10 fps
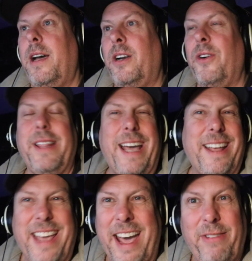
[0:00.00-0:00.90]
Currently, I
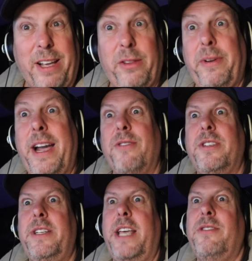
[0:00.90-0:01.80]
only have like 3 hours
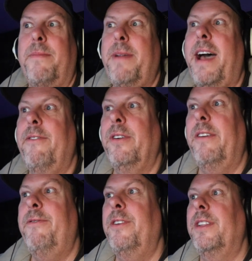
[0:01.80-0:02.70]
a day, so I'm not
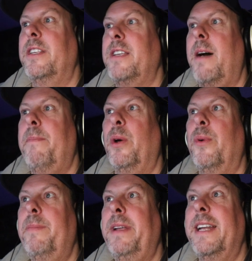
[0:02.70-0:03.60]
really filling this up. But it
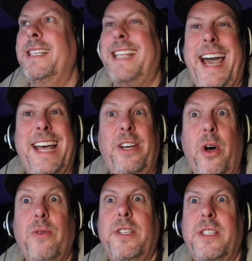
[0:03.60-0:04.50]
would be nice to add
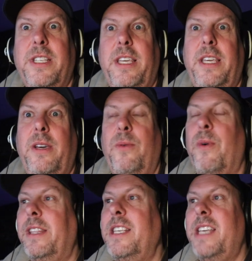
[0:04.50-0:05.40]
notes to see
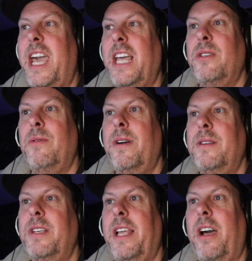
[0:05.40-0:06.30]
what these gains were
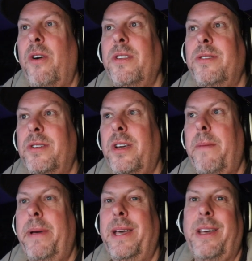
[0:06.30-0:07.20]
and see like, oh, this was a
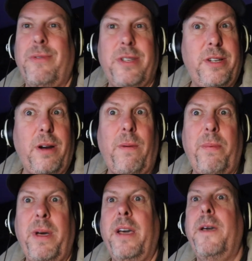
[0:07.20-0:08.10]
good pick. That was a terrible
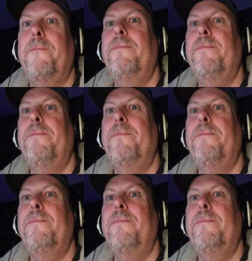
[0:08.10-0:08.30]
pick.